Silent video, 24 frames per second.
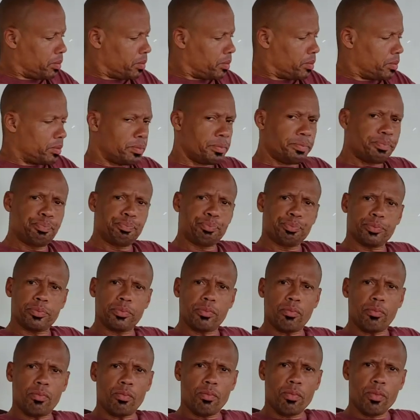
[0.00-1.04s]
But
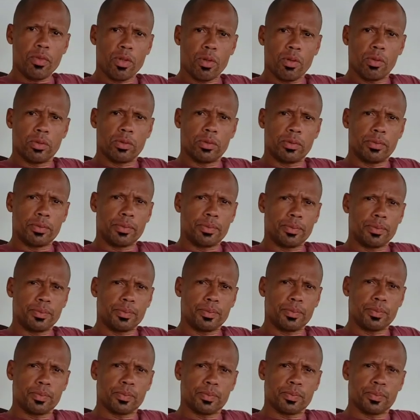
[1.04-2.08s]
Red, so we we
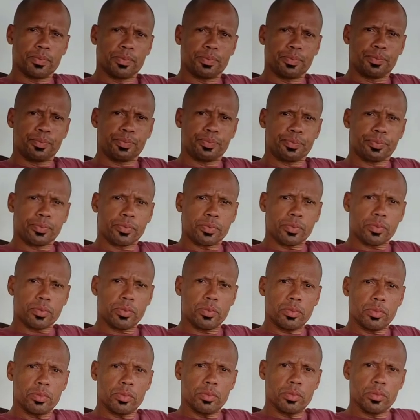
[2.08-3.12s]
spoke a few
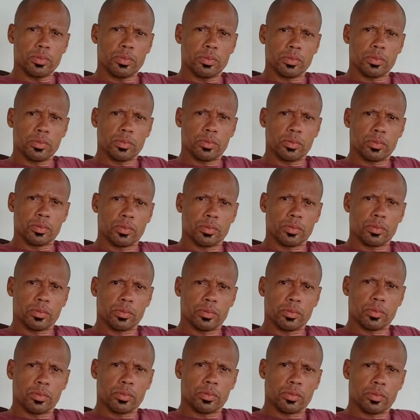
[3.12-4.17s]
times, and I know
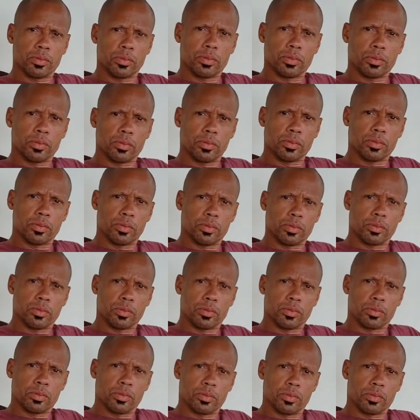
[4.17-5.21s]
what
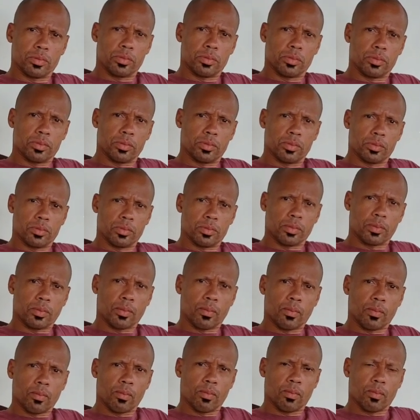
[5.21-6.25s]
you've done. I'm looking into doing
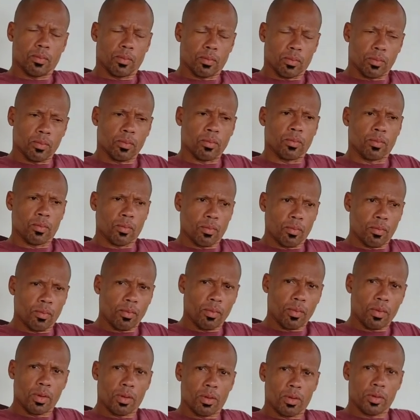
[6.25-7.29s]
myself. A lot of
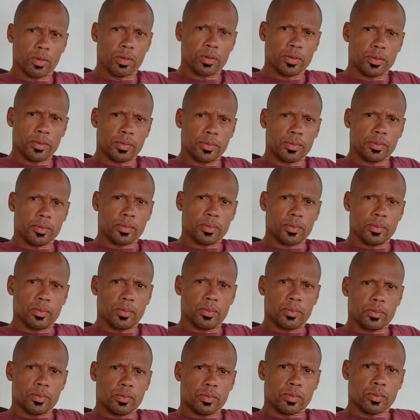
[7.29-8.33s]
people always ask about
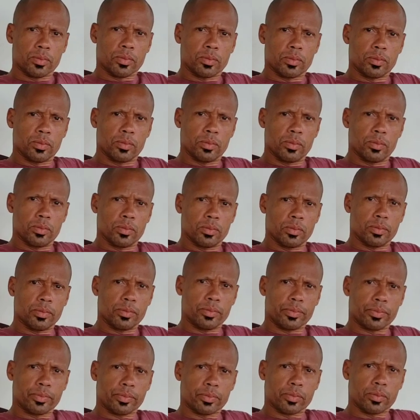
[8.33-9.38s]
building,
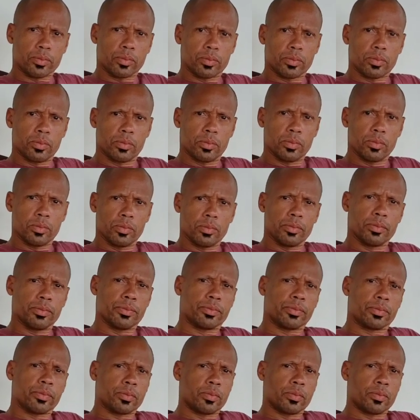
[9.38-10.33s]
buying property, and so on.